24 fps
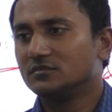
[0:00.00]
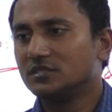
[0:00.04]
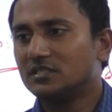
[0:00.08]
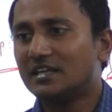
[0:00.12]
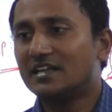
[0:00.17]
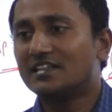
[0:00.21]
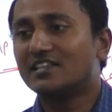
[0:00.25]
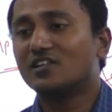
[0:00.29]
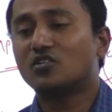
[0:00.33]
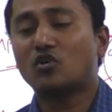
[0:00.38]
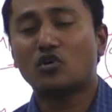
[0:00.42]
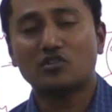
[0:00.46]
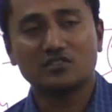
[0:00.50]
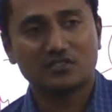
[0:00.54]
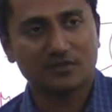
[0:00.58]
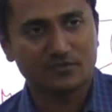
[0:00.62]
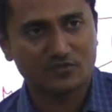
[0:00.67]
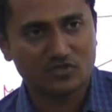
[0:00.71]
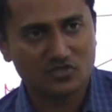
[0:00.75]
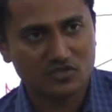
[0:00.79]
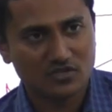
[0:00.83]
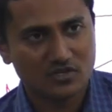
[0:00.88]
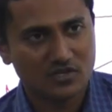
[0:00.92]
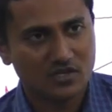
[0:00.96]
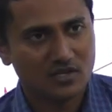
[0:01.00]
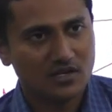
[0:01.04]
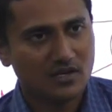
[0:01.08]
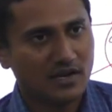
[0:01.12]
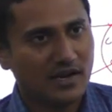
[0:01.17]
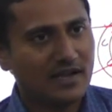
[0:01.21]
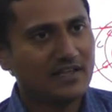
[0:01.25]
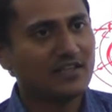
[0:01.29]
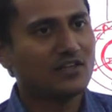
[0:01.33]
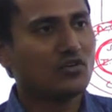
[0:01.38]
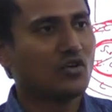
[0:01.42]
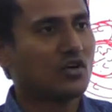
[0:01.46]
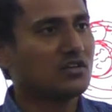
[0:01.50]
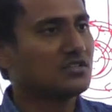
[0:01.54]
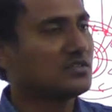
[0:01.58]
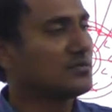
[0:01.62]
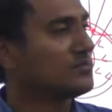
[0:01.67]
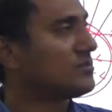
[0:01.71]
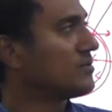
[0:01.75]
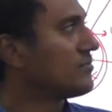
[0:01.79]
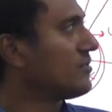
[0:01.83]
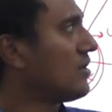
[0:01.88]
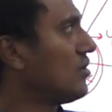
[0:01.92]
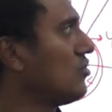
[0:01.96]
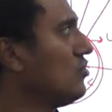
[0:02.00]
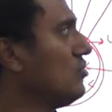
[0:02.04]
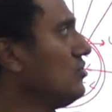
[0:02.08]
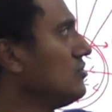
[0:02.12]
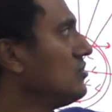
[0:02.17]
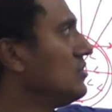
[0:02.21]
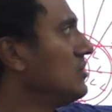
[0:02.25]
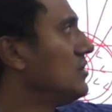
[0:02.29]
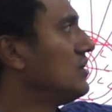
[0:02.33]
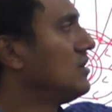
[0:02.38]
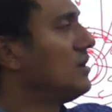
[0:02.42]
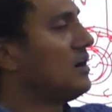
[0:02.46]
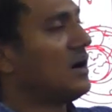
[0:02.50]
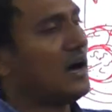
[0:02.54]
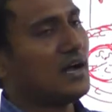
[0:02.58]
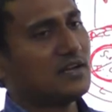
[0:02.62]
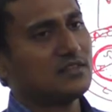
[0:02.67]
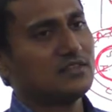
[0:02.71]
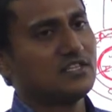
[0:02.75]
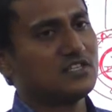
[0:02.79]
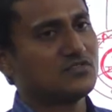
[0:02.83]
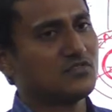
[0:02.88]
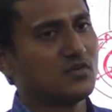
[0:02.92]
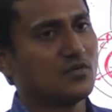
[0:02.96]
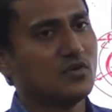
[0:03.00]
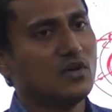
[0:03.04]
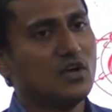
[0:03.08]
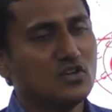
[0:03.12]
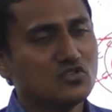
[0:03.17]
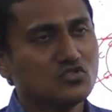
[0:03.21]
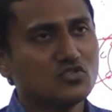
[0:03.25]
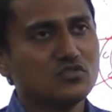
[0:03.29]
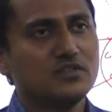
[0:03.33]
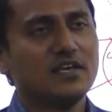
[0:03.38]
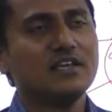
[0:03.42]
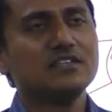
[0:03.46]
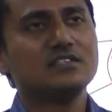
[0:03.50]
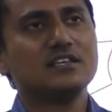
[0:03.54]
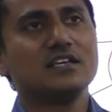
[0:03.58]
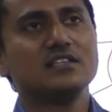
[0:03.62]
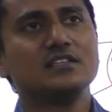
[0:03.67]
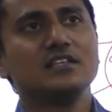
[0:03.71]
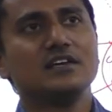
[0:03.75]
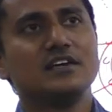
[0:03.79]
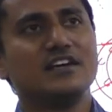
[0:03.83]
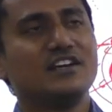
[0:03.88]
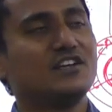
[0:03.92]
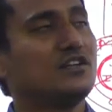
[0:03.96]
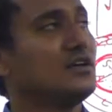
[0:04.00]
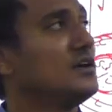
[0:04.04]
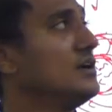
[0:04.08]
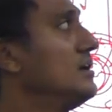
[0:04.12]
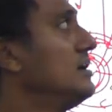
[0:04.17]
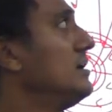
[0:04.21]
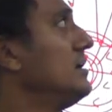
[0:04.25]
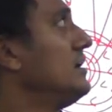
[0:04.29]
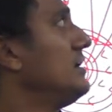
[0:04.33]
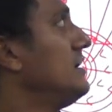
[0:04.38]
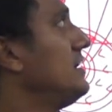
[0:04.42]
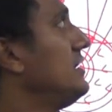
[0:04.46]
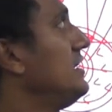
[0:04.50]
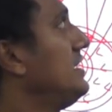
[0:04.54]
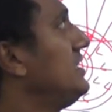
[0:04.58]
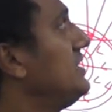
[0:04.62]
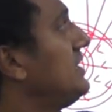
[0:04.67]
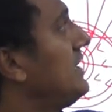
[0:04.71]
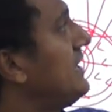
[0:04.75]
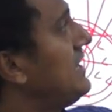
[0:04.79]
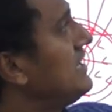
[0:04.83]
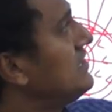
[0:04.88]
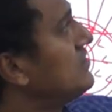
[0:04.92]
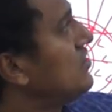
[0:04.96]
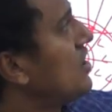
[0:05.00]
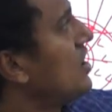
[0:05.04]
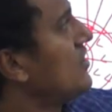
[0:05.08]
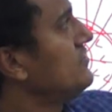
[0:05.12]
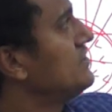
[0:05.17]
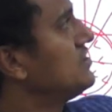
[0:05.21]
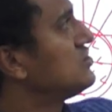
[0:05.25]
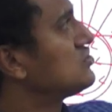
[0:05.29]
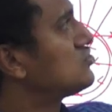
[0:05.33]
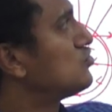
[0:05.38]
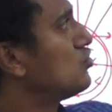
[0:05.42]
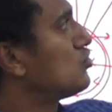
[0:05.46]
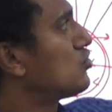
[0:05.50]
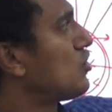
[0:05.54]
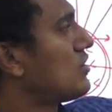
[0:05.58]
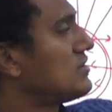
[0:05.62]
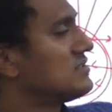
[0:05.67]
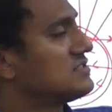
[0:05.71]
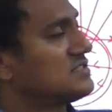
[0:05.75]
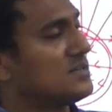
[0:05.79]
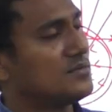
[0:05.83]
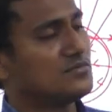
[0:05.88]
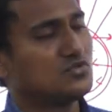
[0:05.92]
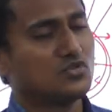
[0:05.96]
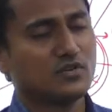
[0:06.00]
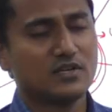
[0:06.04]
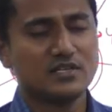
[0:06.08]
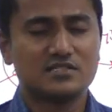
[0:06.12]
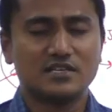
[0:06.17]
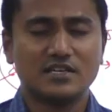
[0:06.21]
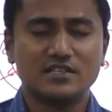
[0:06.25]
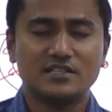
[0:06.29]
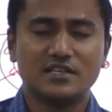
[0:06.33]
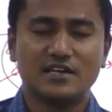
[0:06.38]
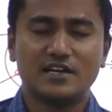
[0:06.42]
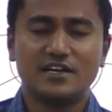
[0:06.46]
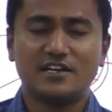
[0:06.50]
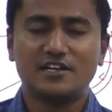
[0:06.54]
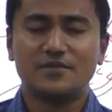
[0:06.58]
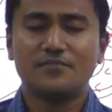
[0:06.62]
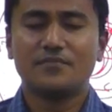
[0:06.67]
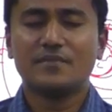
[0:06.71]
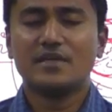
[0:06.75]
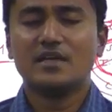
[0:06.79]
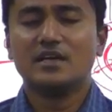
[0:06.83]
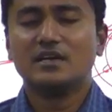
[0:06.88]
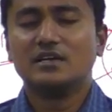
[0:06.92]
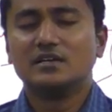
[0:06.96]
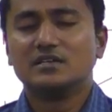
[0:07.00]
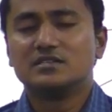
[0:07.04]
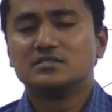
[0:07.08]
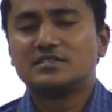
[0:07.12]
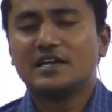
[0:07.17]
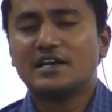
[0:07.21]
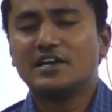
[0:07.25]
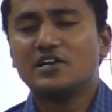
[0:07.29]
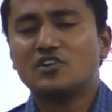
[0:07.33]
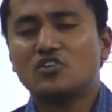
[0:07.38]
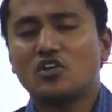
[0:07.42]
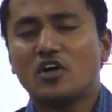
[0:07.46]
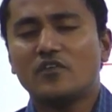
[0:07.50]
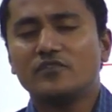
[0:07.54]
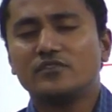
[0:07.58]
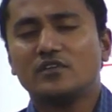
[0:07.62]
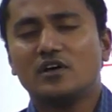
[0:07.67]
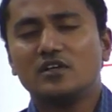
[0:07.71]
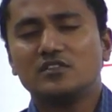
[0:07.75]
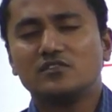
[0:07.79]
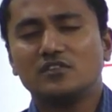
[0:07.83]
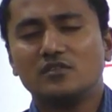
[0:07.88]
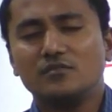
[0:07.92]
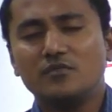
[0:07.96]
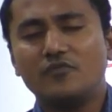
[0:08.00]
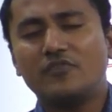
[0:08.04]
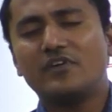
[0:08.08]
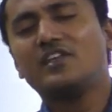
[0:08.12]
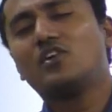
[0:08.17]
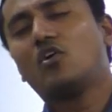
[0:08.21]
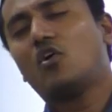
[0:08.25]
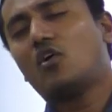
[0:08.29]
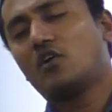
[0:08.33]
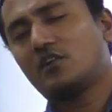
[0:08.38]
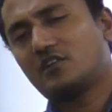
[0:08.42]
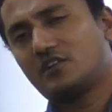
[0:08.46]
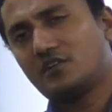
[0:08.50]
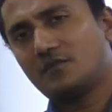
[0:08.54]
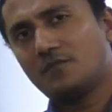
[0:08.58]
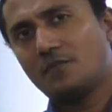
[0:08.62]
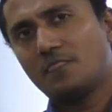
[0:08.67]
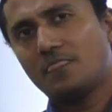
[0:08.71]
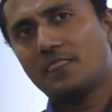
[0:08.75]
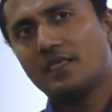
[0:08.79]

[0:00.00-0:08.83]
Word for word: That is another concept. Another concept of how Earth is formed. So they say that in either of these two concepts, you can say that center of the Earth will be very hot.